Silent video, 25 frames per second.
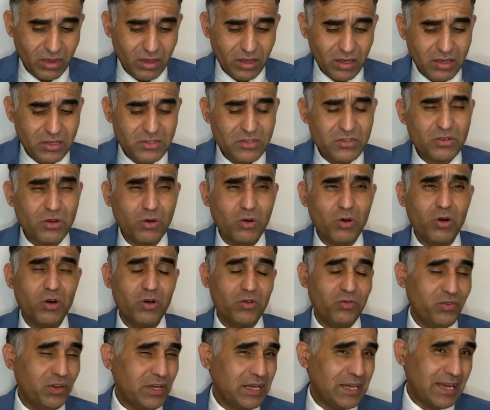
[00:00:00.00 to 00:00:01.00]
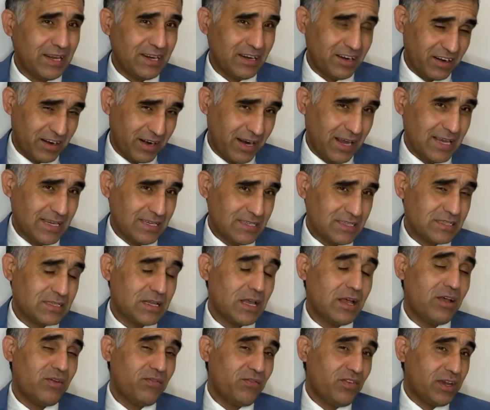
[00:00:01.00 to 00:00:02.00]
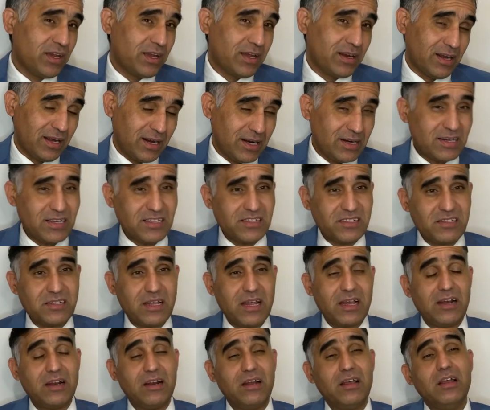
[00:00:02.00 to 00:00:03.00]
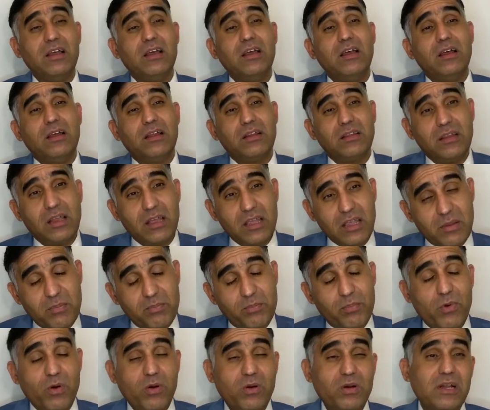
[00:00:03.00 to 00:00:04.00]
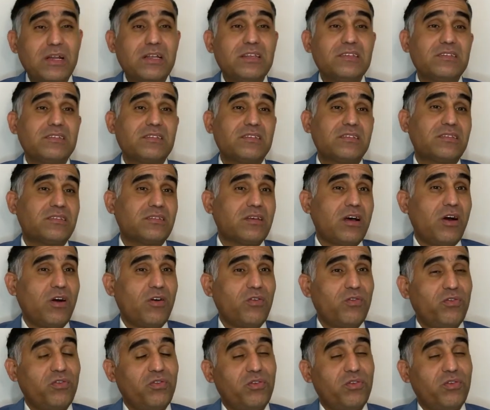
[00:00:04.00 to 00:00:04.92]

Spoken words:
So we can realize, we can understand the importance of